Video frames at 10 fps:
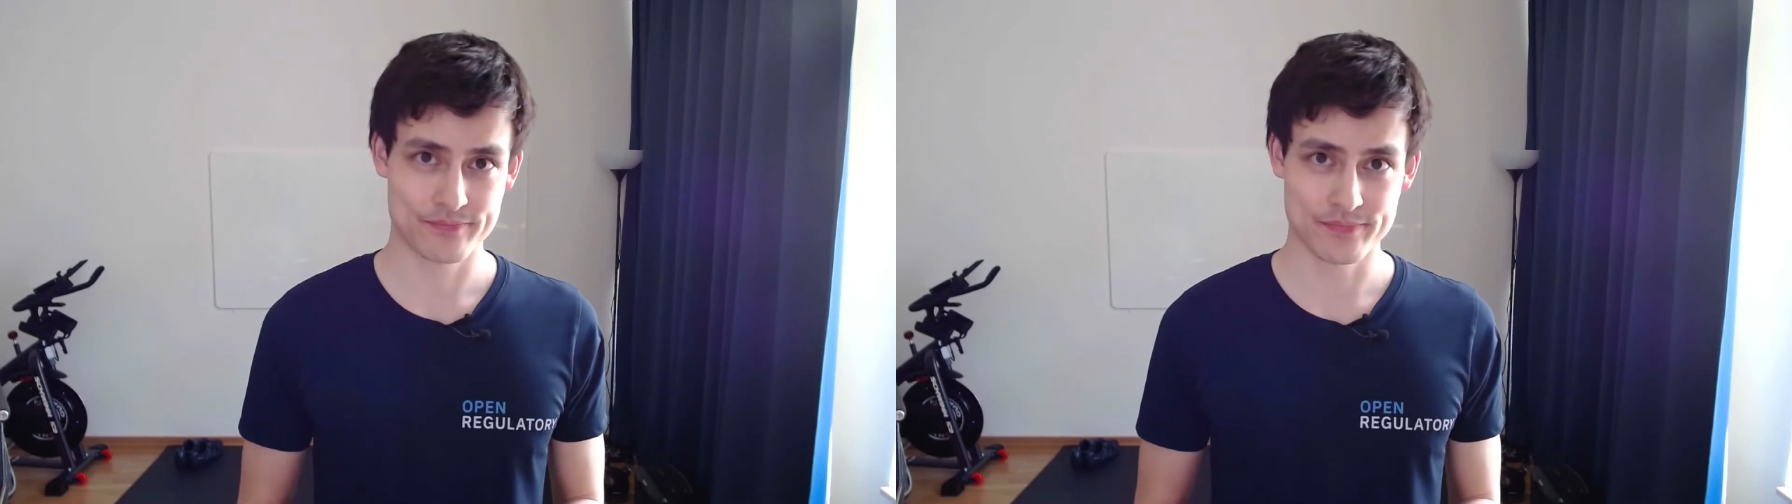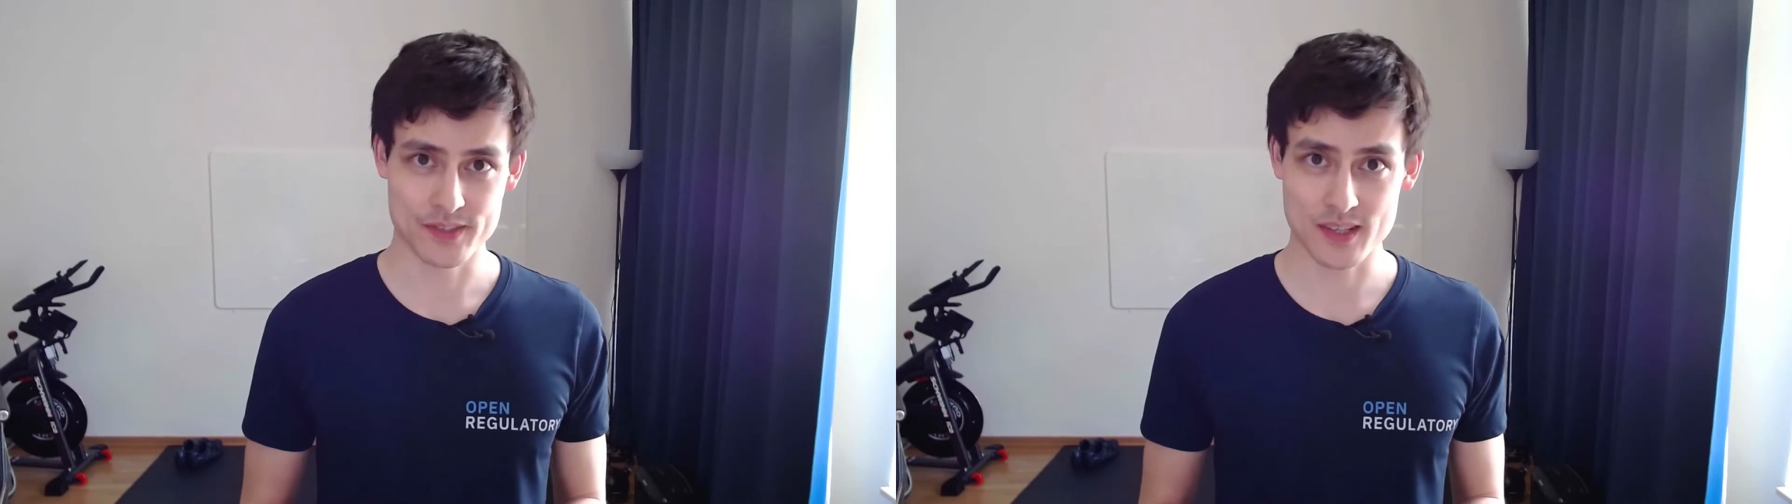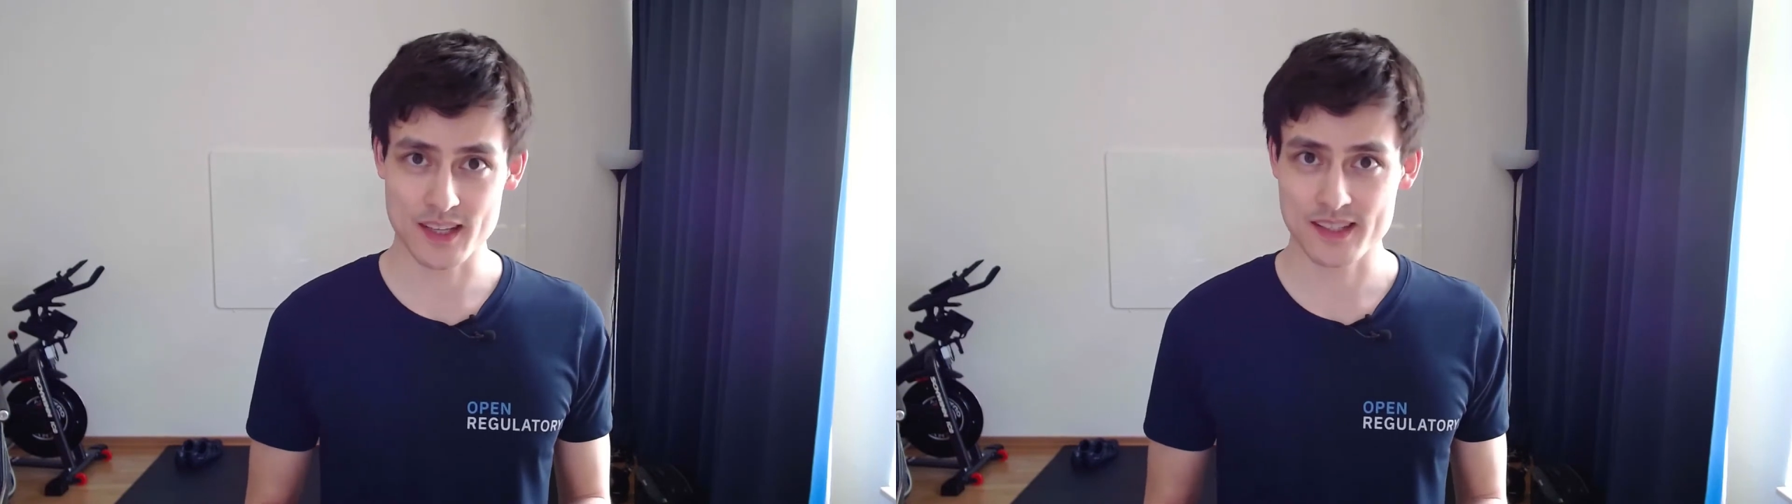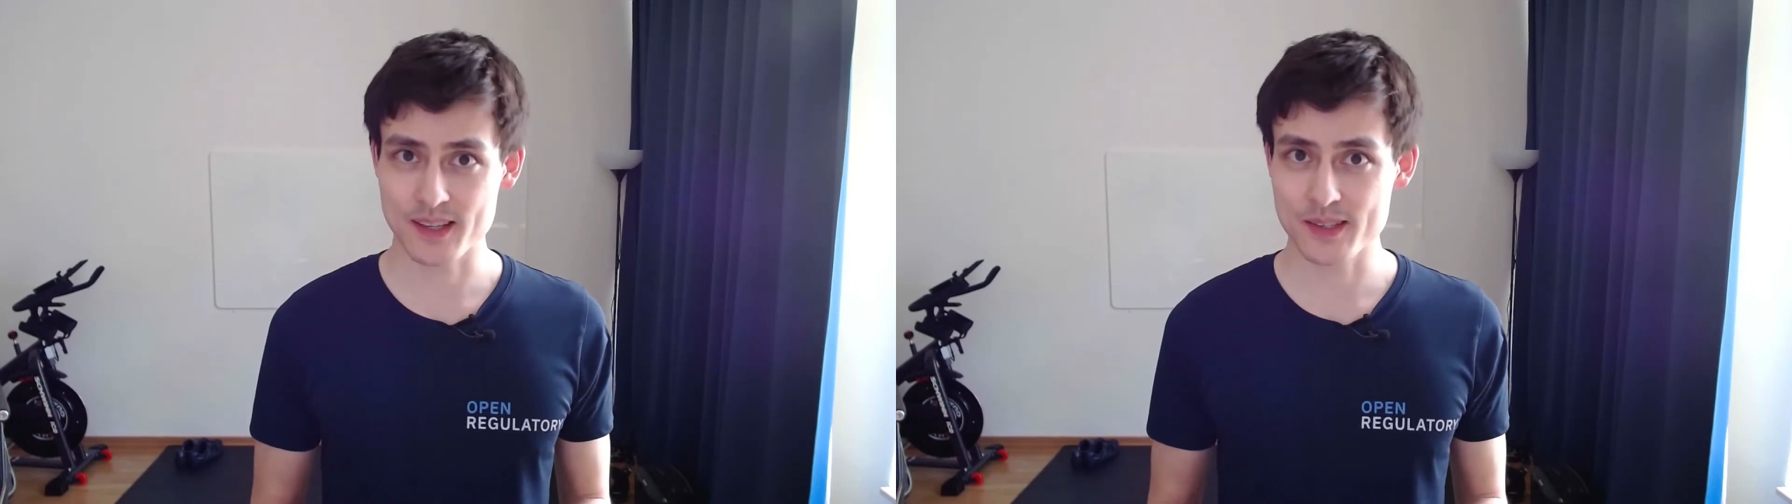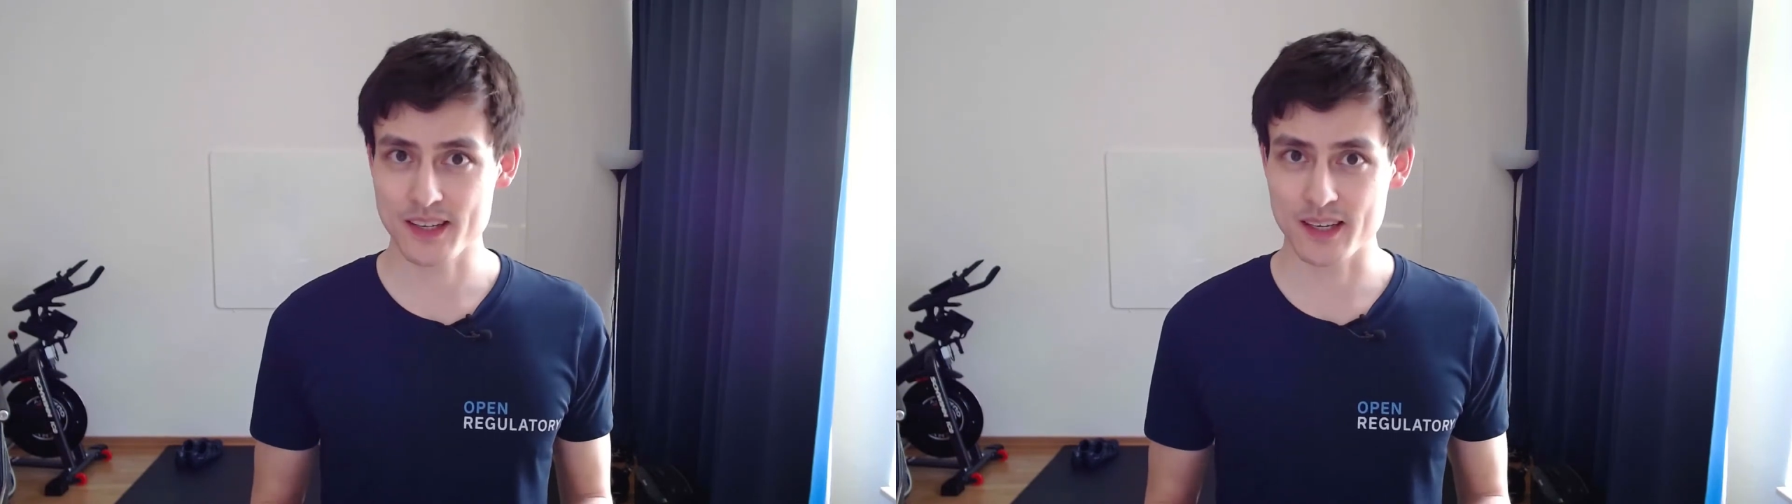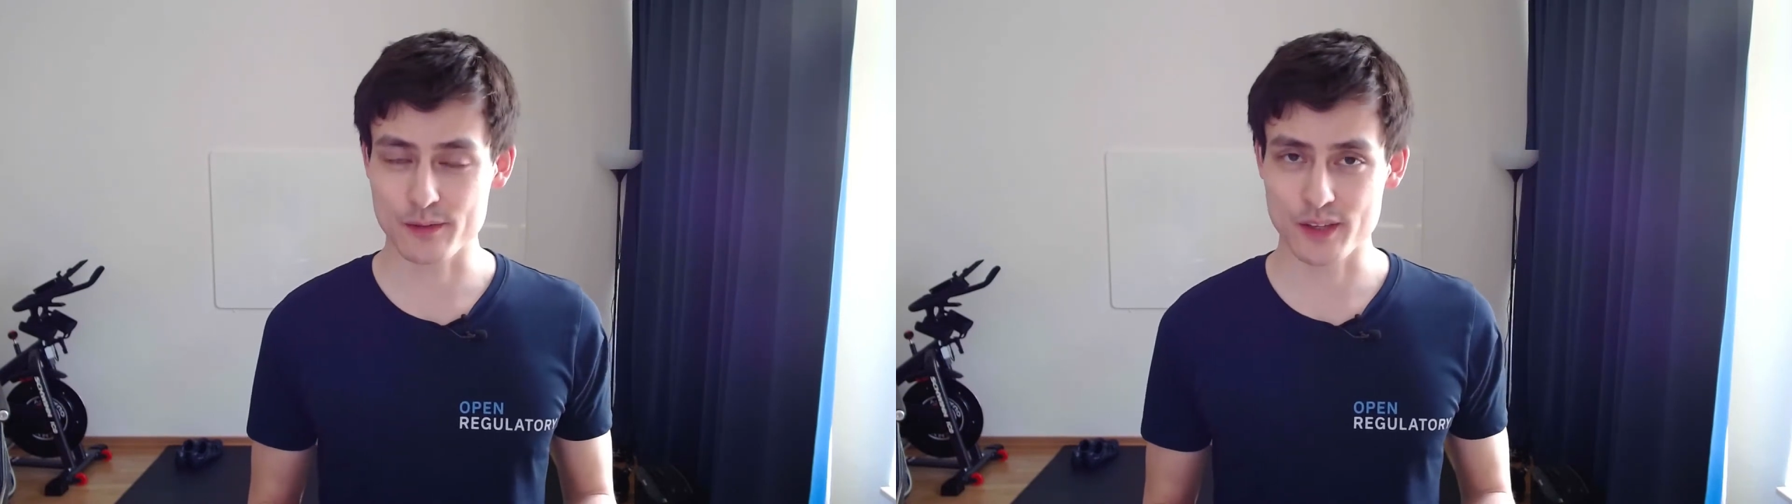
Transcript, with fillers: So that sounds kind of